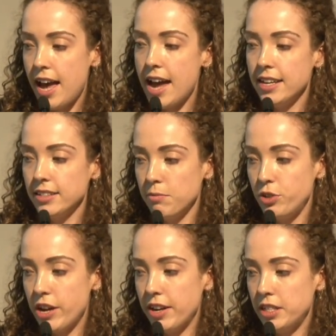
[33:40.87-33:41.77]
adding some
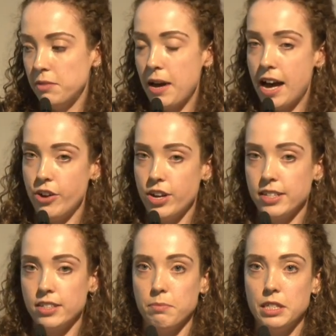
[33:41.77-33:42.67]
cherry
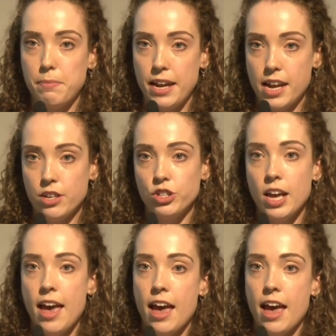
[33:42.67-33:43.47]
tomatoes, some spinach,